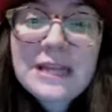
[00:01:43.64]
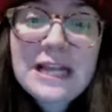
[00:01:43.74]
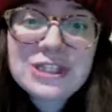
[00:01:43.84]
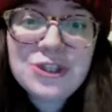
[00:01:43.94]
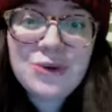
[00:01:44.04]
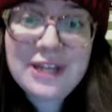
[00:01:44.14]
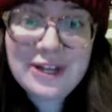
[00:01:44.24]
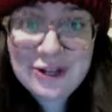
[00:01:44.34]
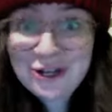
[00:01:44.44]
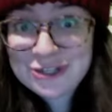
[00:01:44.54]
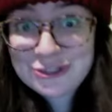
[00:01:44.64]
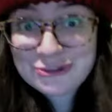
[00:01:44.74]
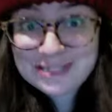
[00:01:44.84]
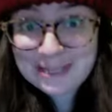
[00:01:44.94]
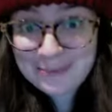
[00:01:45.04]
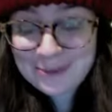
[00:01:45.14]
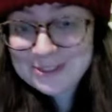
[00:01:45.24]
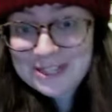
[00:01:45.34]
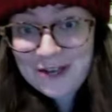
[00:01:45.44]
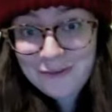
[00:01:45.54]
So here are two examples
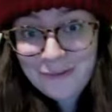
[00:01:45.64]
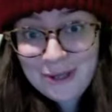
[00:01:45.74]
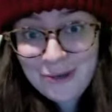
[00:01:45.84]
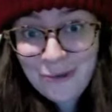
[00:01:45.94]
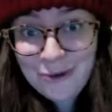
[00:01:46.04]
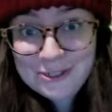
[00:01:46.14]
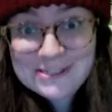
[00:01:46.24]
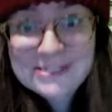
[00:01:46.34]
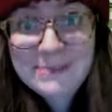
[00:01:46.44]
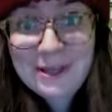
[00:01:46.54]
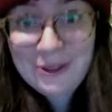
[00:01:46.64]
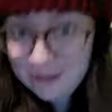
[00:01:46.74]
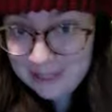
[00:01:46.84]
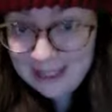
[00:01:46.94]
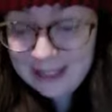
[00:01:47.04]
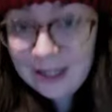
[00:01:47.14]
of what your horses may look like.